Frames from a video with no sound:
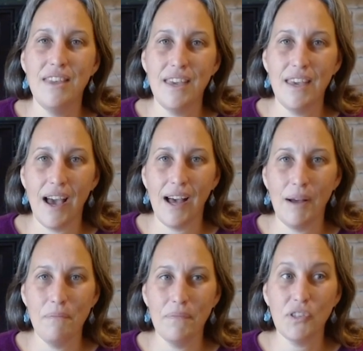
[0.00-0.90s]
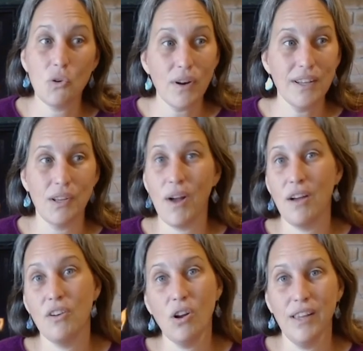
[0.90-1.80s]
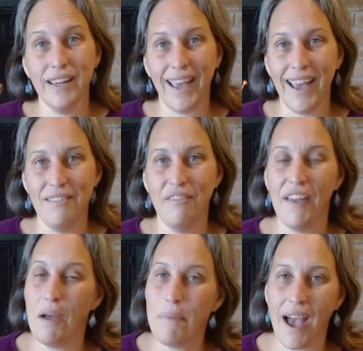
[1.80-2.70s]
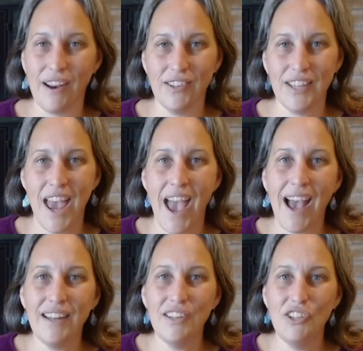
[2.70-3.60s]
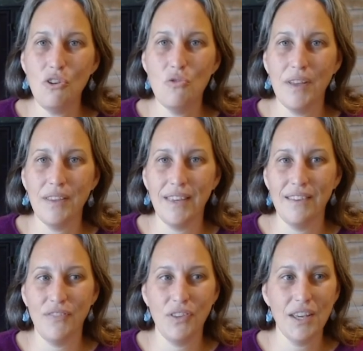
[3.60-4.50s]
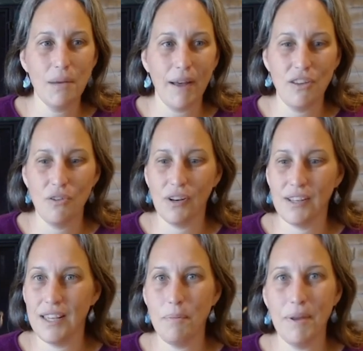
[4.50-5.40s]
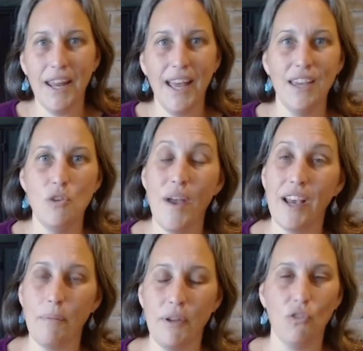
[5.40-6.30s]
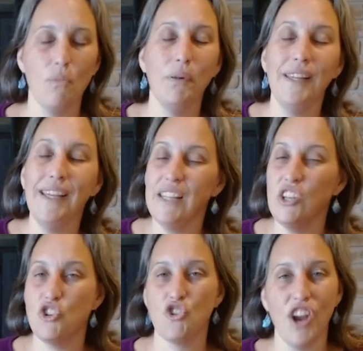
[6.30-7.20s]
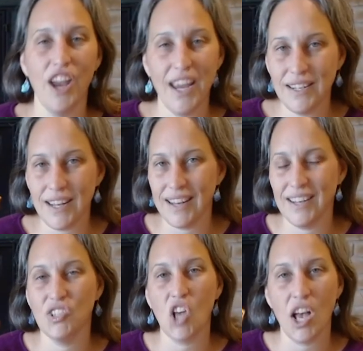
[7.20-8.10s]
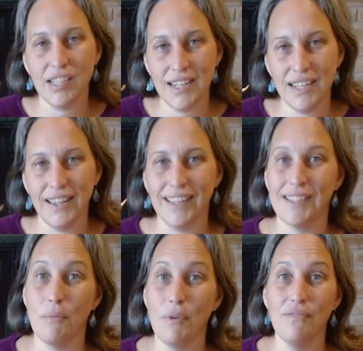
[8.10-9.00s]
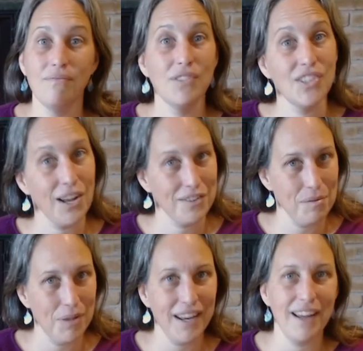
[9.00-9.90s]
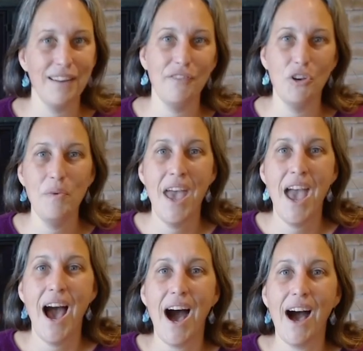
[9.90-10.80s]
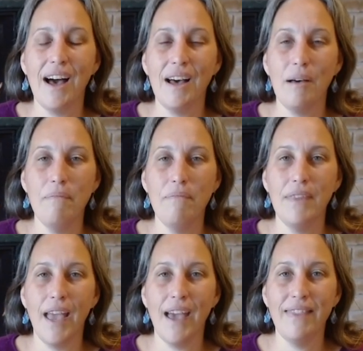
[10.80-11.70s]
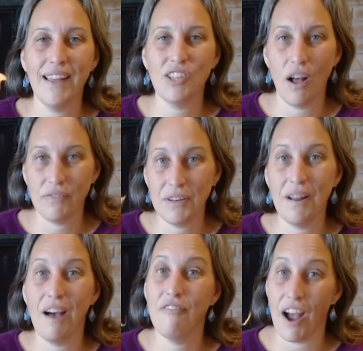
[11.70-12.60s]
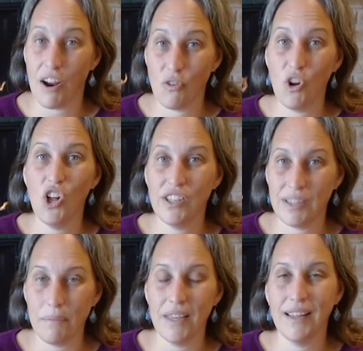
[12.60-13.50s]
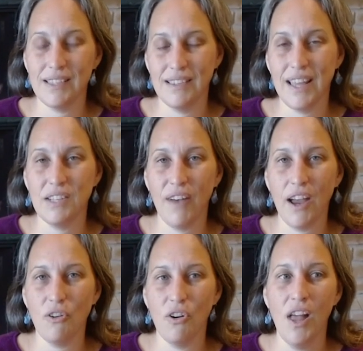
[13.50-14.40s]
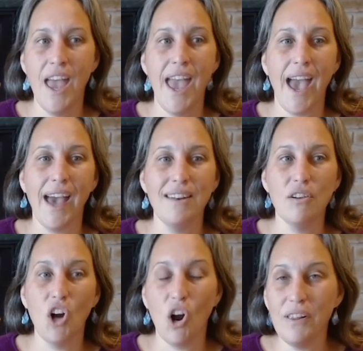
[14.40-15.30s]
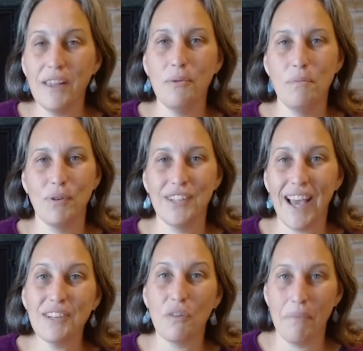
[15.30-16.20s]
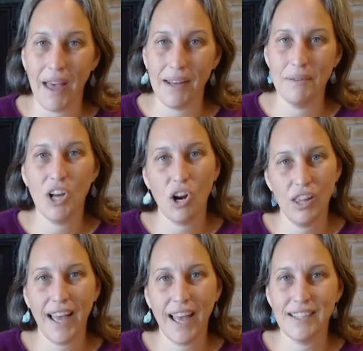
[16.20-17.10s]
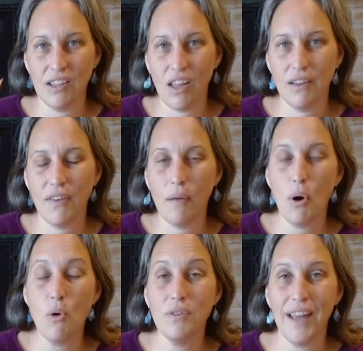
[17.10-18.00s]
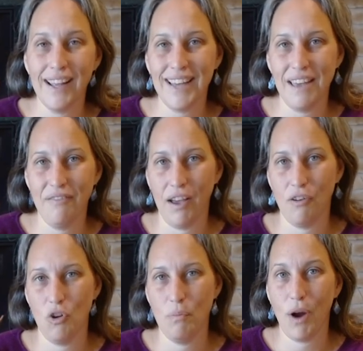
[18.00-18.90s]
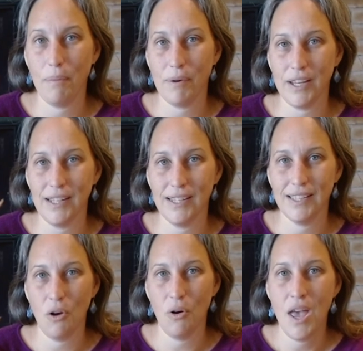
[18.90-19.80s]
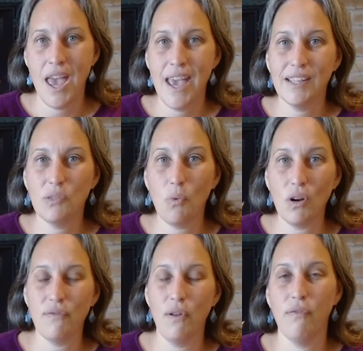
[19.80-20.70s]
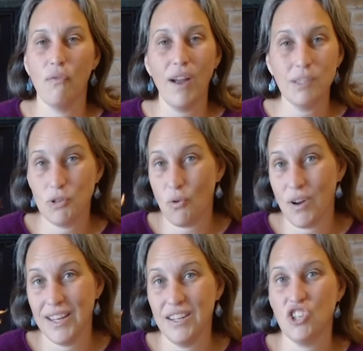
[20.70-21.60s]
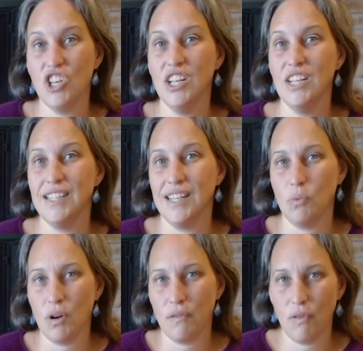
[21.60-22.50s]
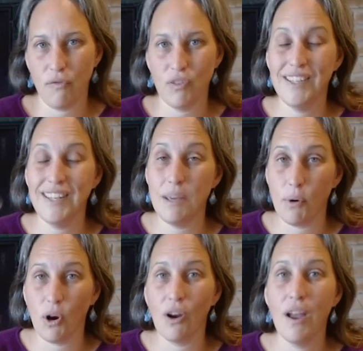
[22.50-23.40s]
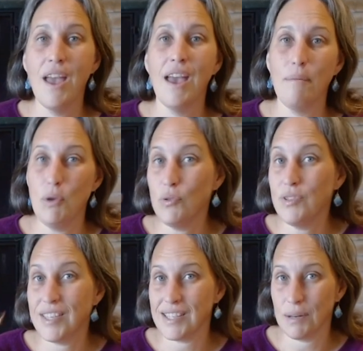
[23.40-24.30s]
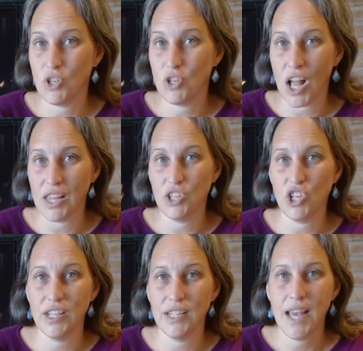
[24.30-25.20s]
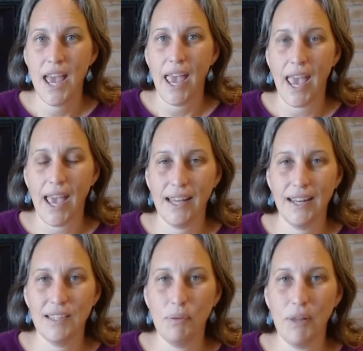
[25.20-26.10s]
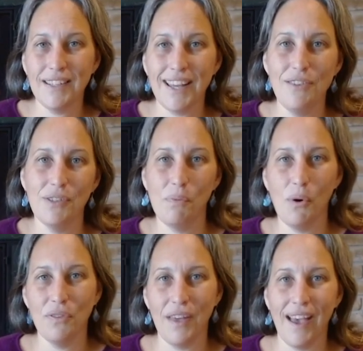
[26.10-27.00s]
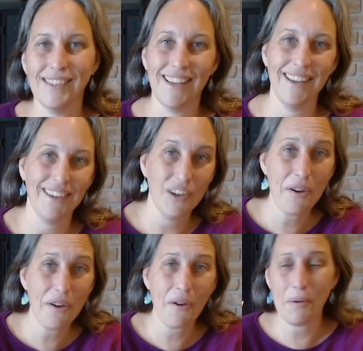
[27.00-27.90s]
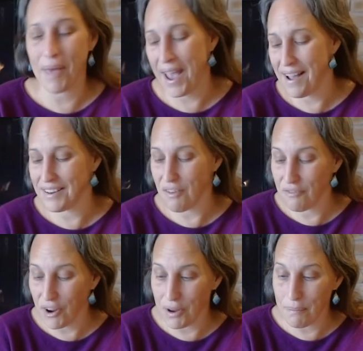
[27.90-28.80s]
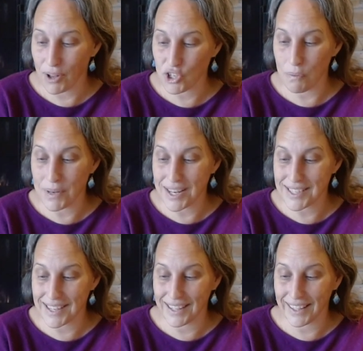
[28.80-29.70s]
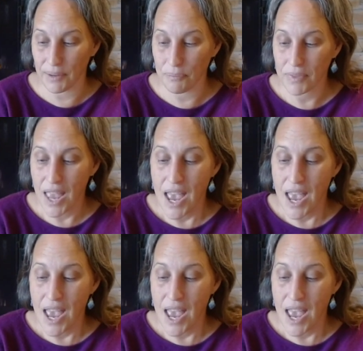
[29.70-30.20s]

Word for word: the um, stories around garlic and vampires had to do with, if you think about it, you go to sleep at night, you wake up and you're completely drained and exhausted, like someone sucked the blood out of you. Um, and that's often a viral, something that's, that's viral. And garlic would protect from that. I mean, garlic has a lot of uh, potent antiviral properties. So it's wonderful for respiratory conditions. It's wonderful for deeper immune system challenges. And it's a plant I use both as a cooking herb and very much medicinally.